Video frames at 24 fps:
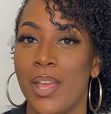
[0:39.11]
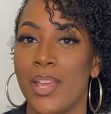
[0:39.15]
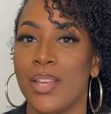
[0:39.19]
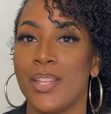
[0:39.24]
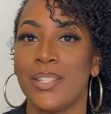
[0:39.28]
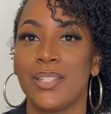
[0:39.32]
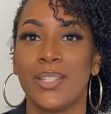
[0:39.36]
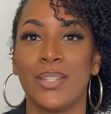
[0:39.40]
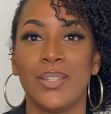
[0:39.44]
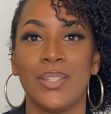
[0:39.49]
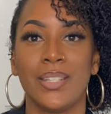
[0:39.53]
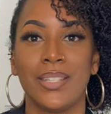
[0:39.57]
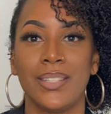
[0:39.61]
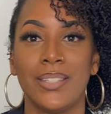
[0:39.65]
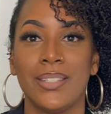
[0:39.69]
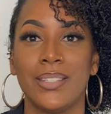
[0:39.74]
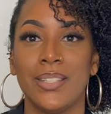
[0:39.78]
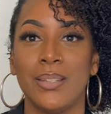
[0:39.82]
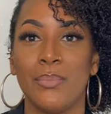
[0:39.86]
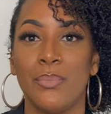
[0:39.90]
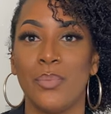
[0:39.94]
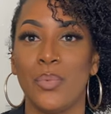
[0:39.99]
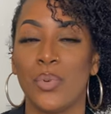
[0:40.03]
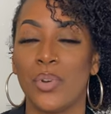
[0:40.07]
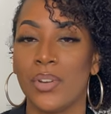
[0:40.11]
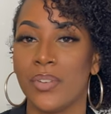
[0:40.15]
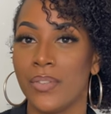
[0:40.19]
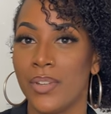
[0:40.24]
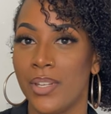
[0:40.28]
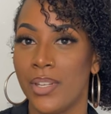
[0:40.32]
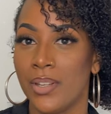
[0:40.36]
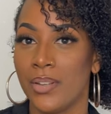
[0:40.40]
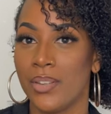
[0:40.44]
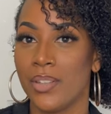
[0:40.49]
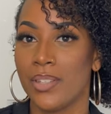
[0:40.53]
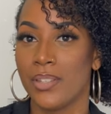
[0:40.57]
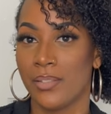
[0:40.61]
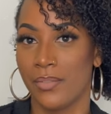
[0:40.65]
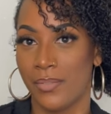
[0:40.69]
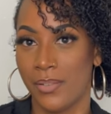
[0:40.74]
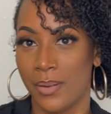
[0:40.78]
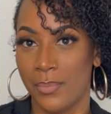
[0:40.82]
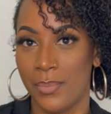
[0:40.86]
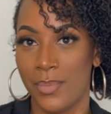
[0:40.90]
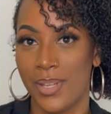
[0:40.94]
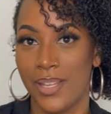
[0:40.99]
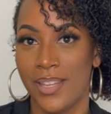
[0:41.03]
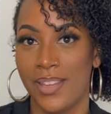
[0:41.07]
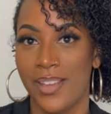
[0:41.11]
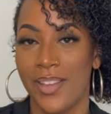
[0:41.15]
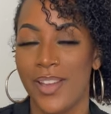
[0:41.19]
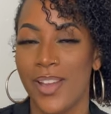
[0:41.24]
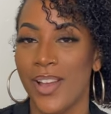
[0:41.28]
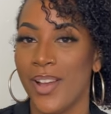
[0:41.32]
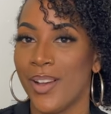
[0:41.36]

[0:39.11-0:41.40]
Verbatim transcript: so you can see more videos from me